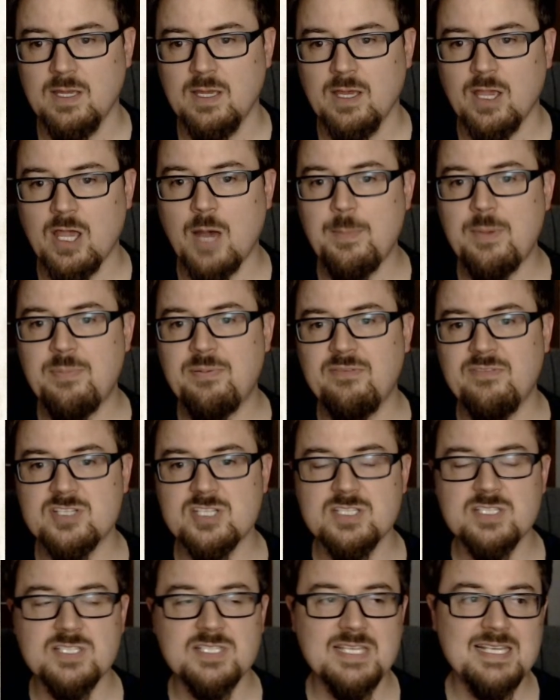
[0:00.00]
Combat
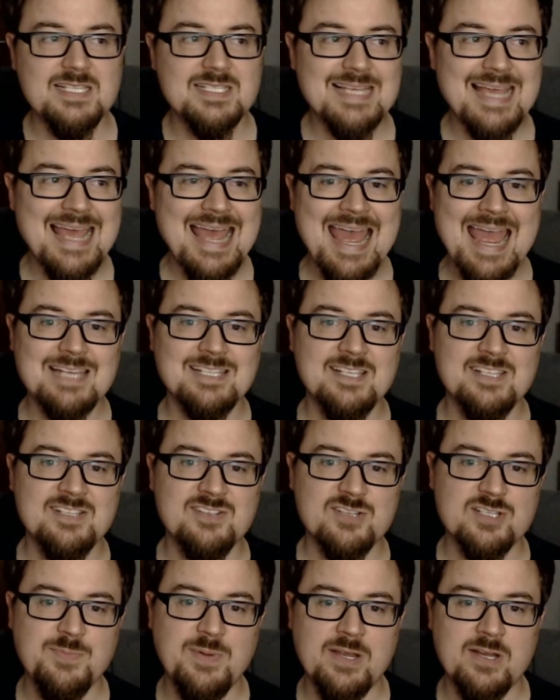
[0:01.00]
proficiencies, axes or
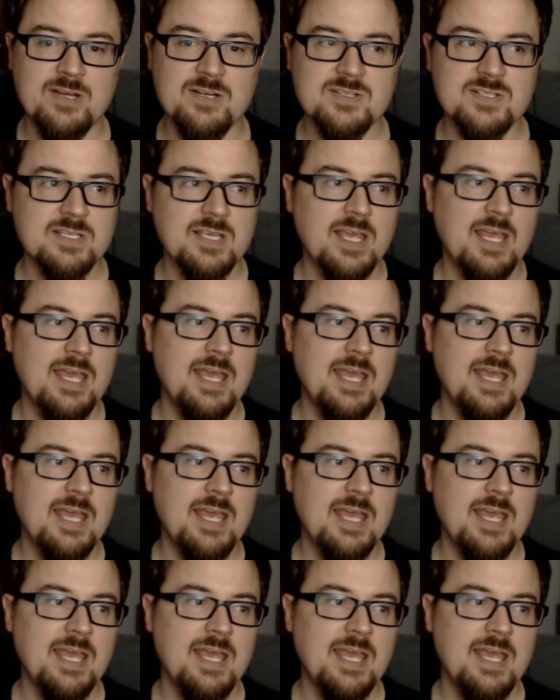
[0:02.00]
spears.